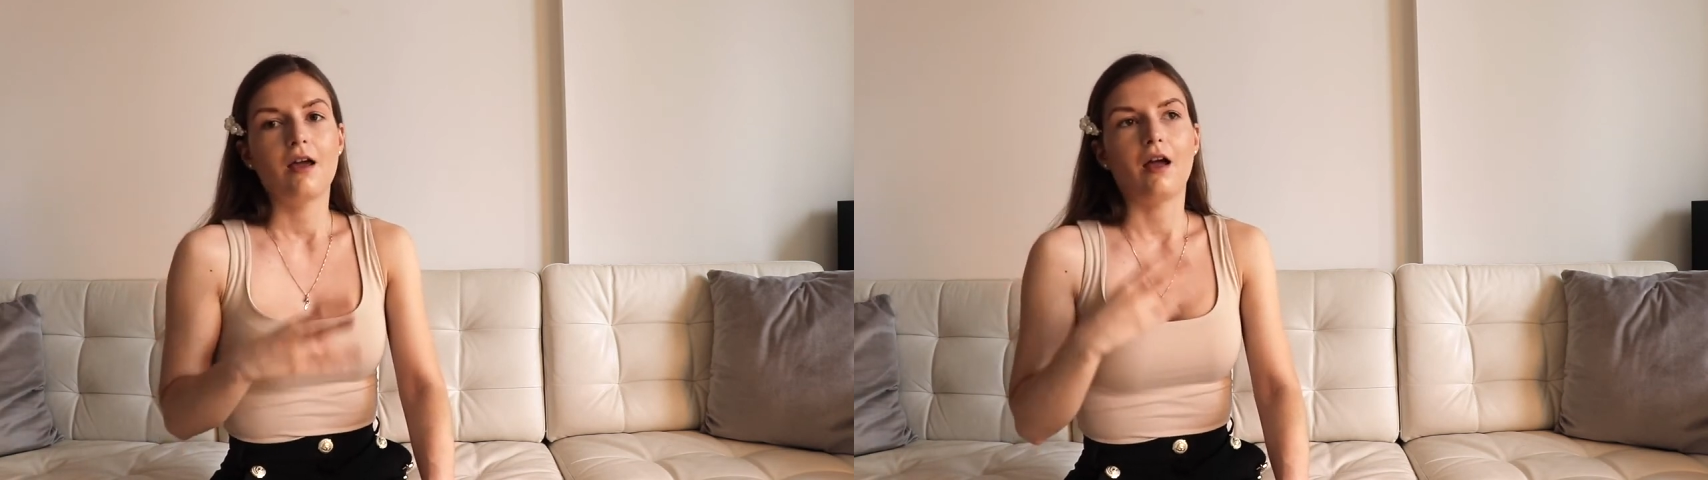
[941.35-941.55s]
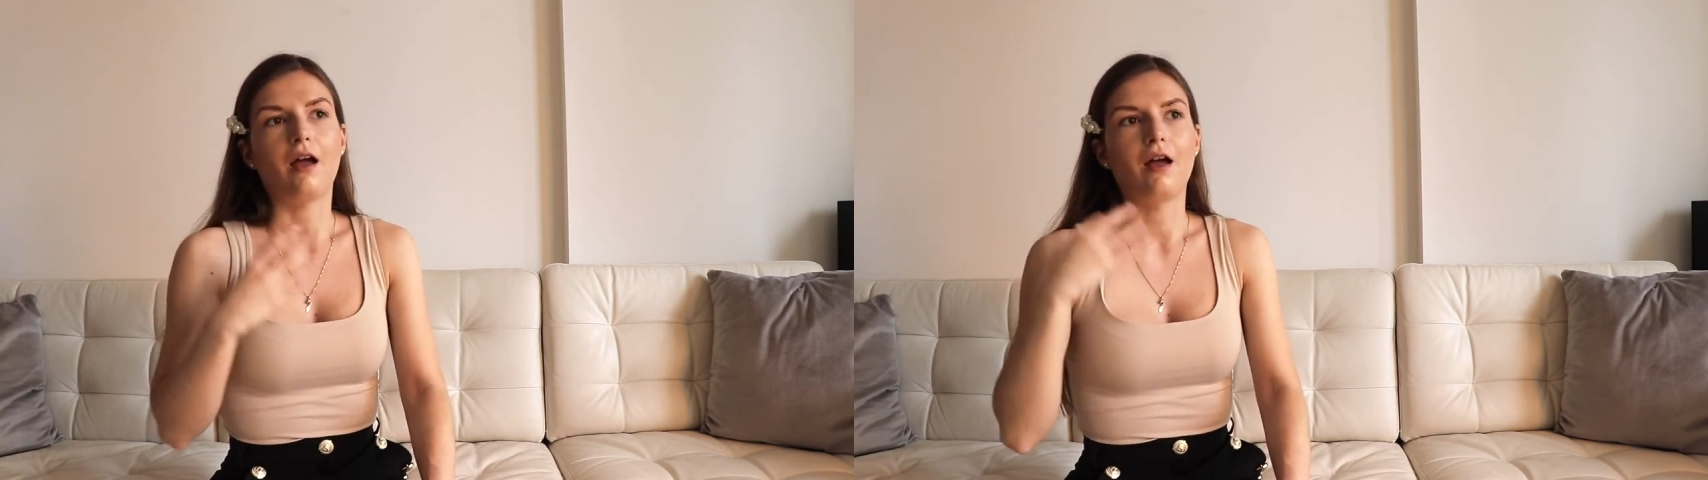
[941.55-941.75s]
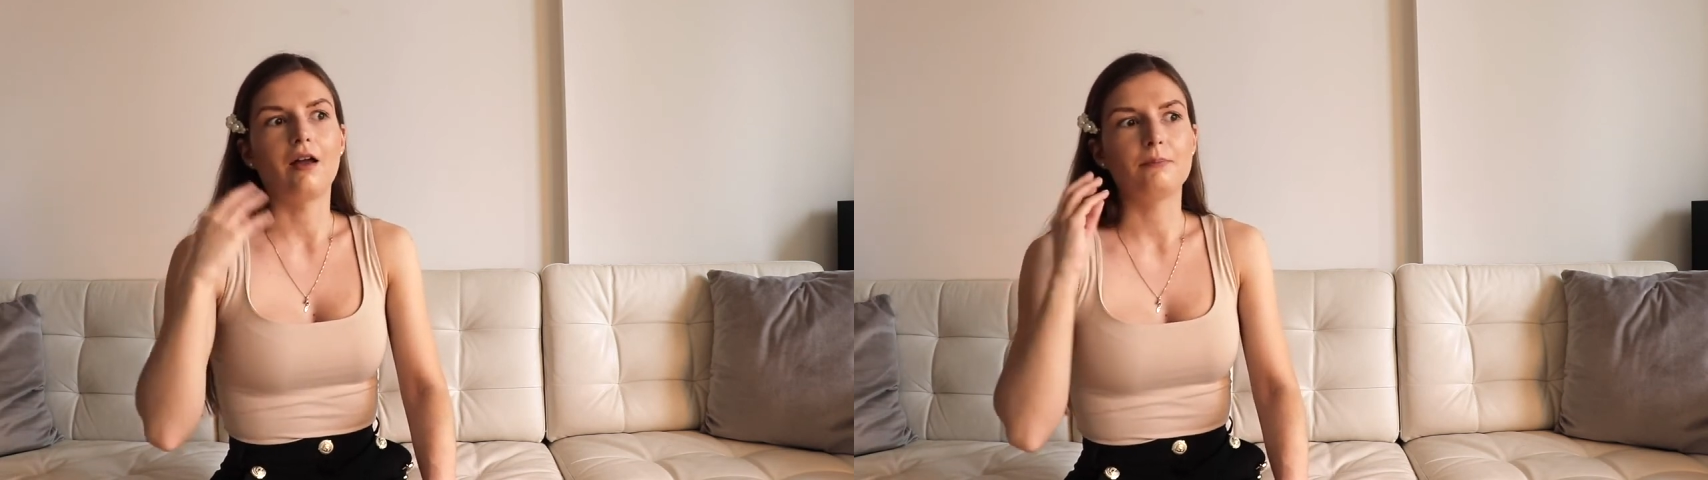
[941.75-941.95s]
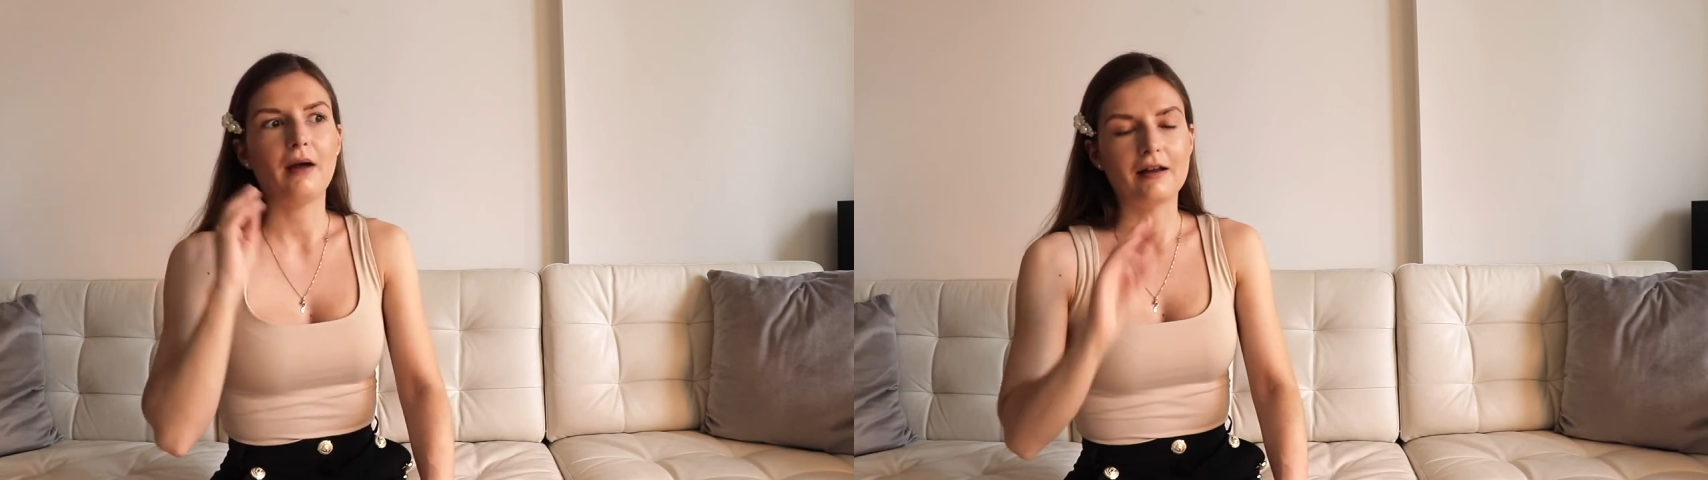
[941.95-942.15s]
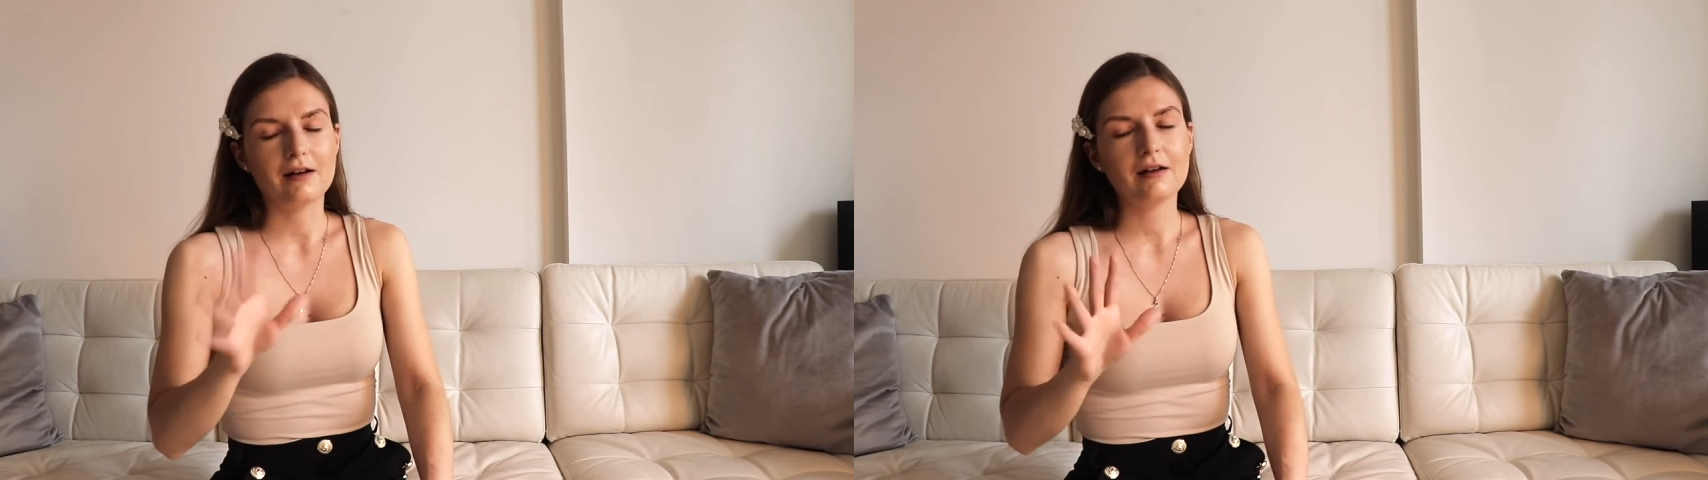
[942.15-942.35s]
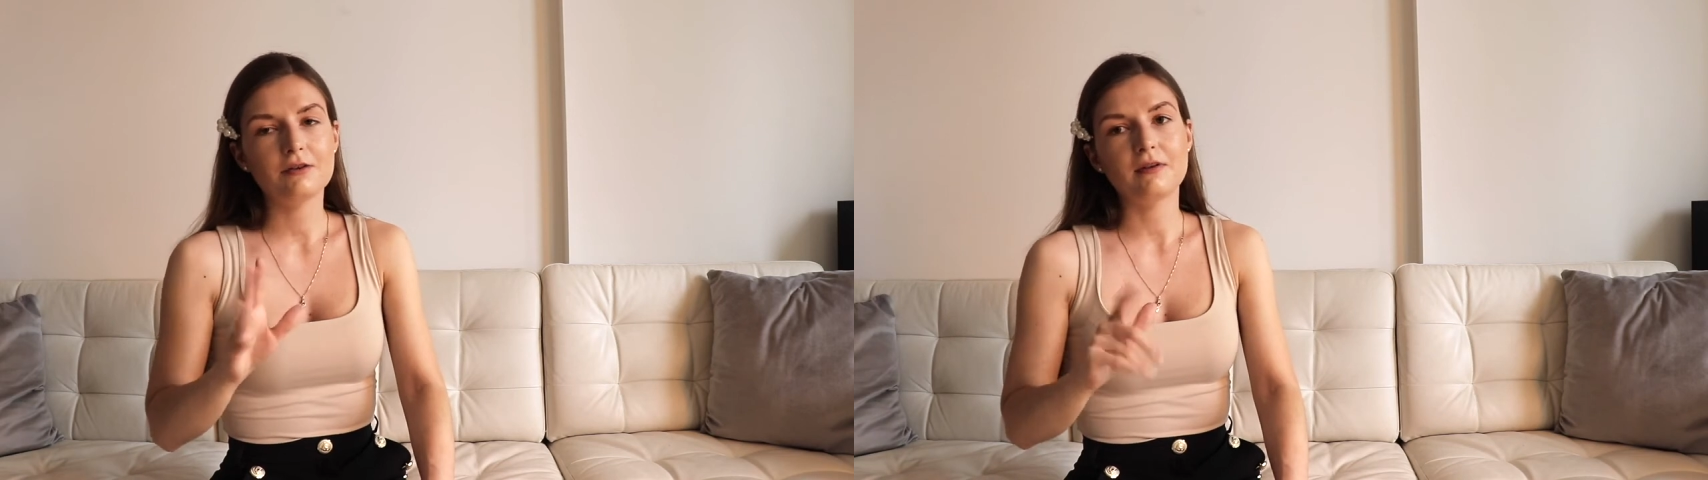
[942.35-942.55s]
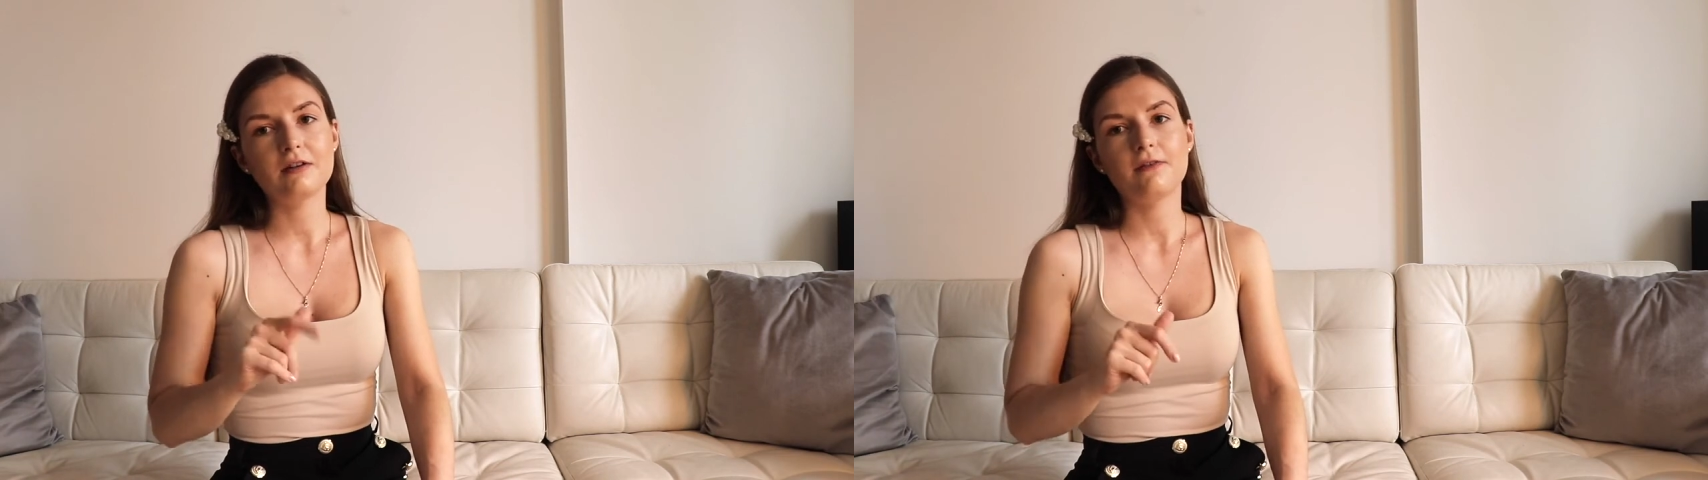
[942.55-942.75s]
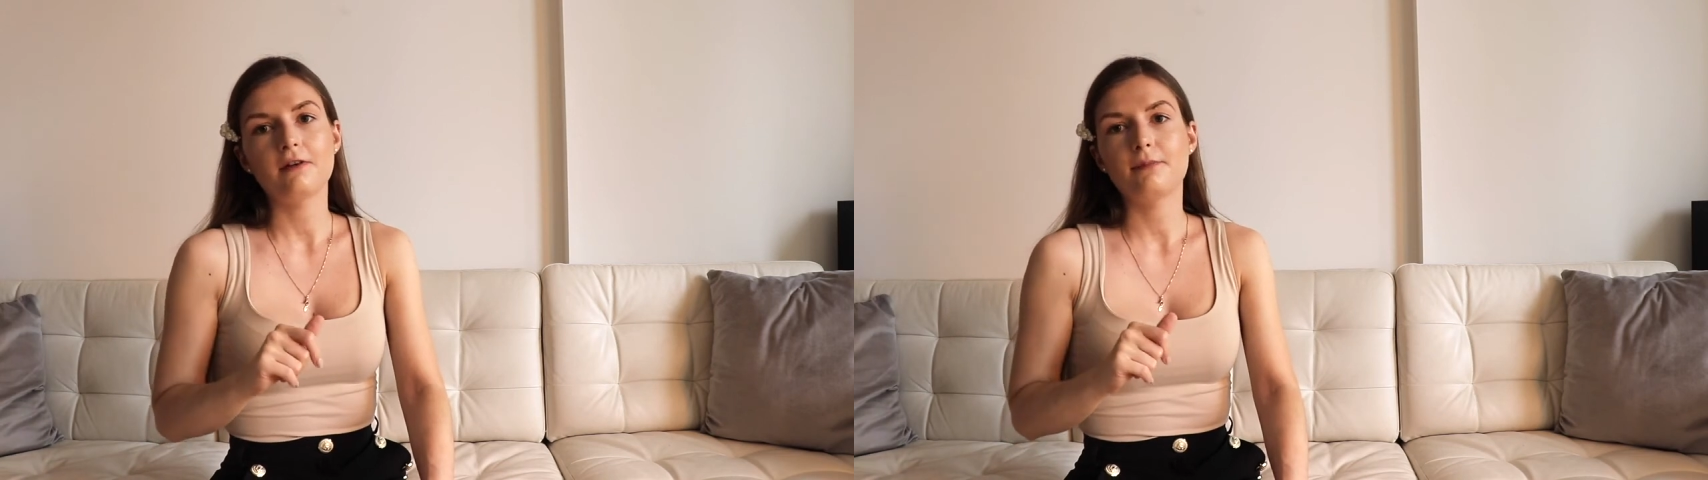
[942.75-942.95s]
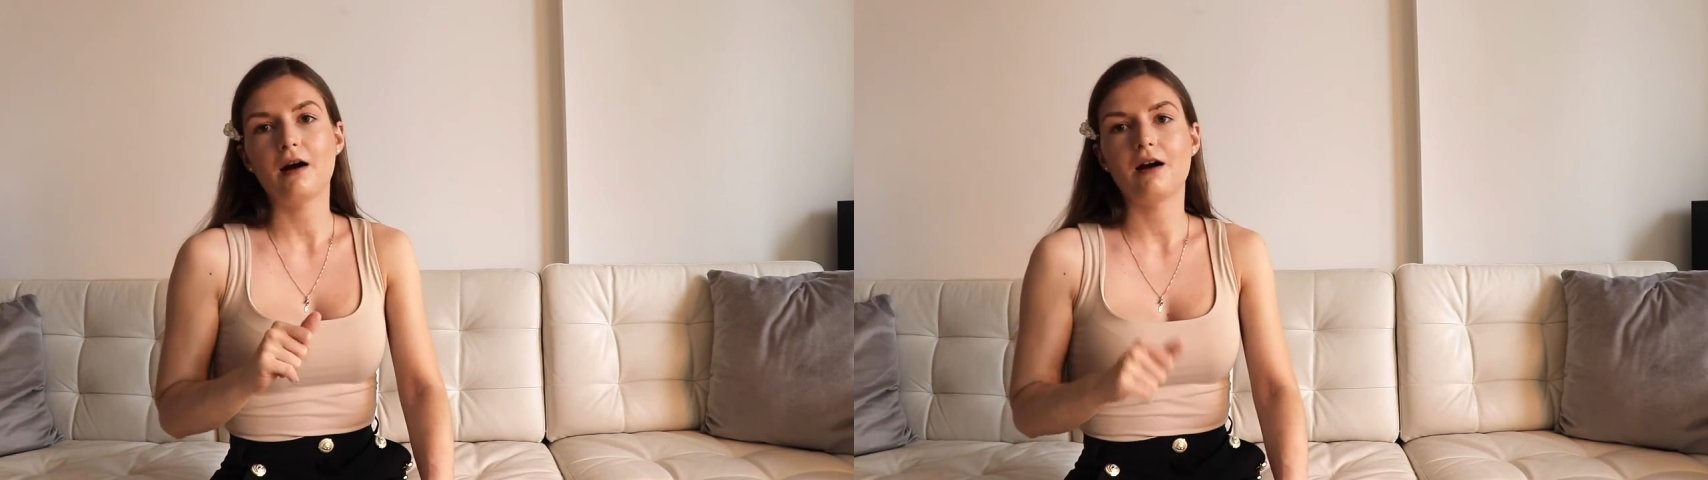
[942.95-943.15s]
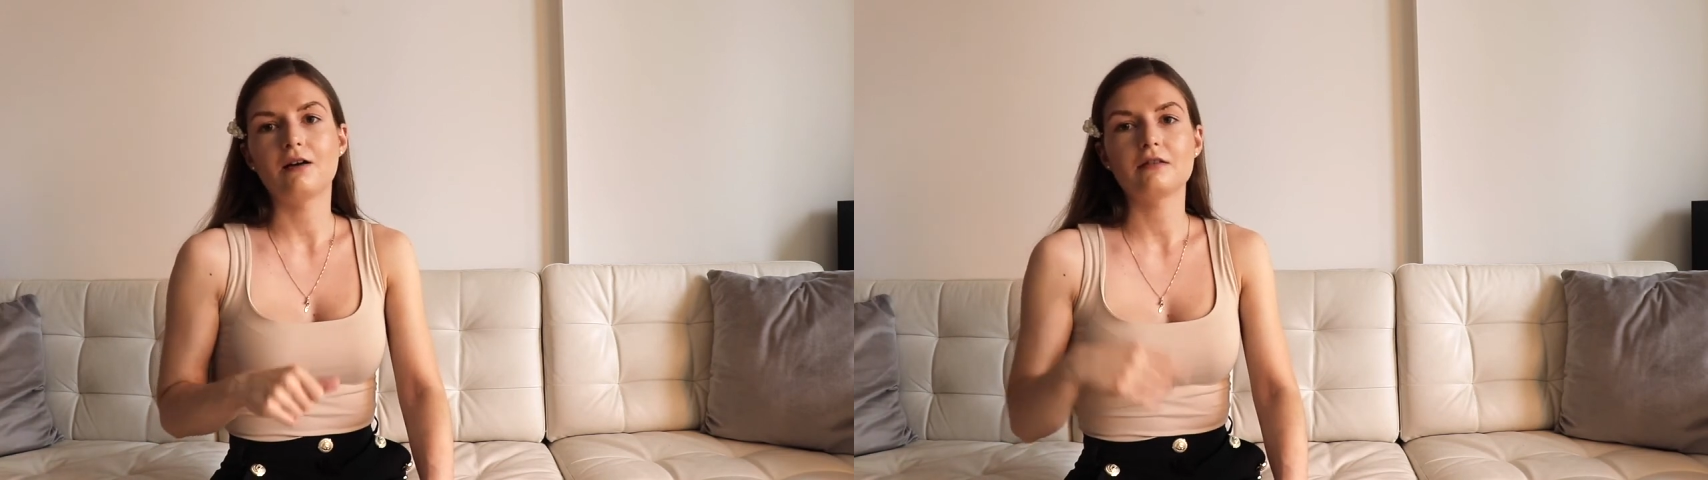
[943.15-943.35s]
and pay another
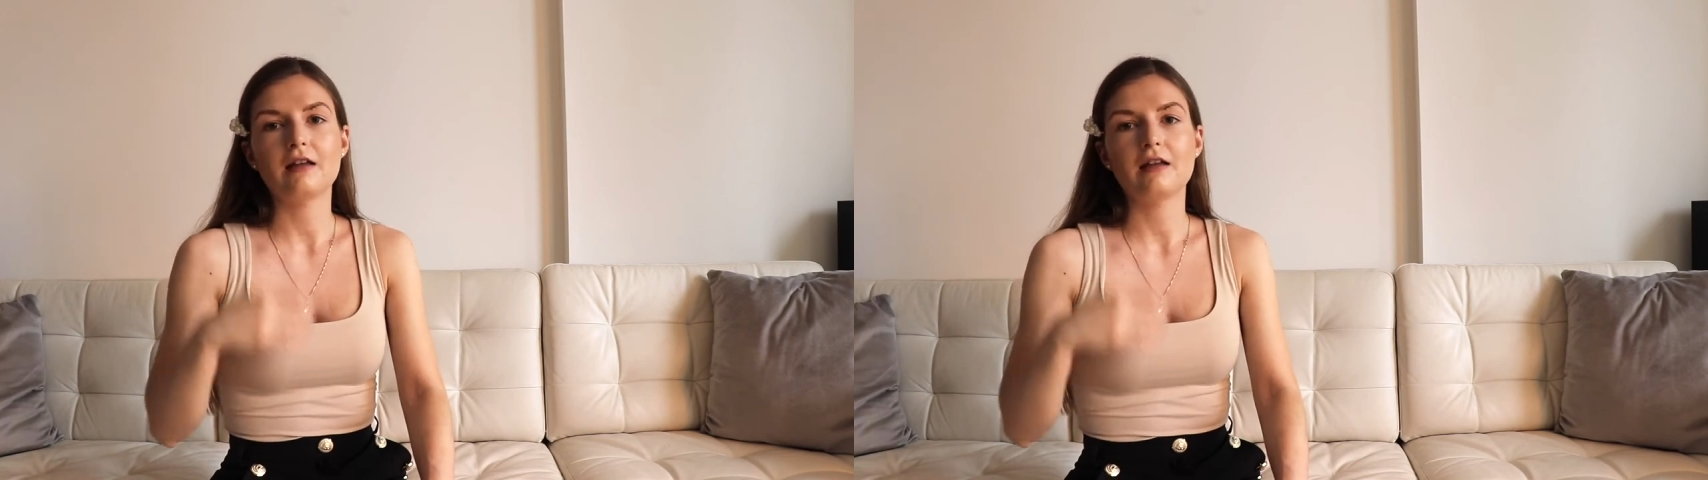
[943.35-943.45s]
£25,